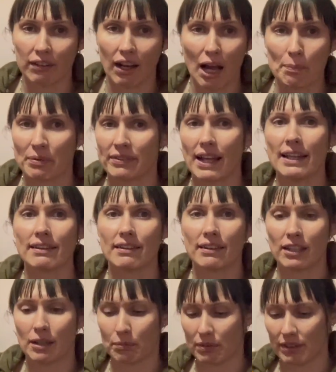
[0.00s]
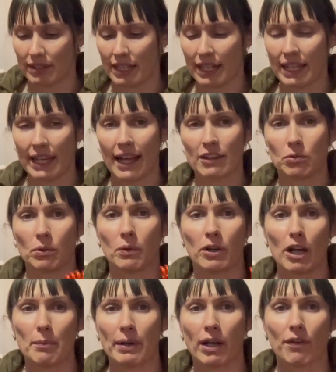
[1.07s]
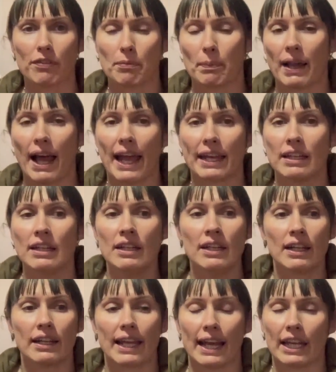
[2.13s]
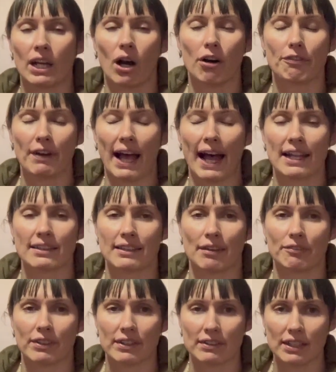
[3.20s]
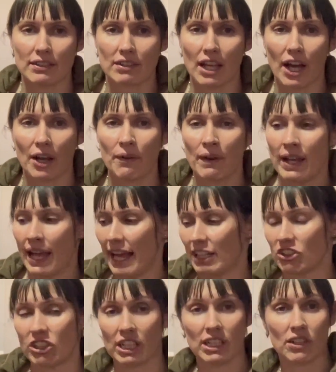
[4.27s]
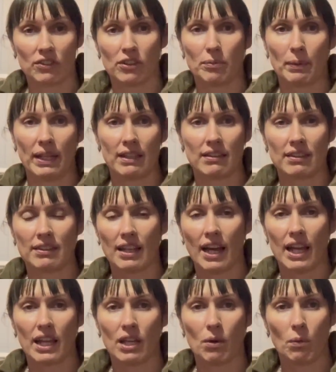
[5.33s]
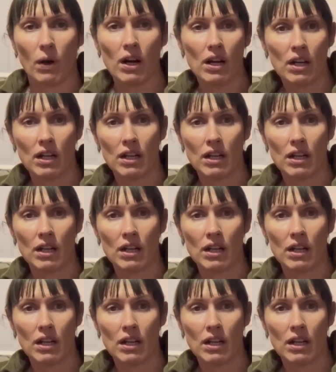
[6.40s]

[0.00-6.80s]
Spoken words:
I presented them to Tilly as we were coming off the plane, getting off at San Francisco. And she looked at me to say, what?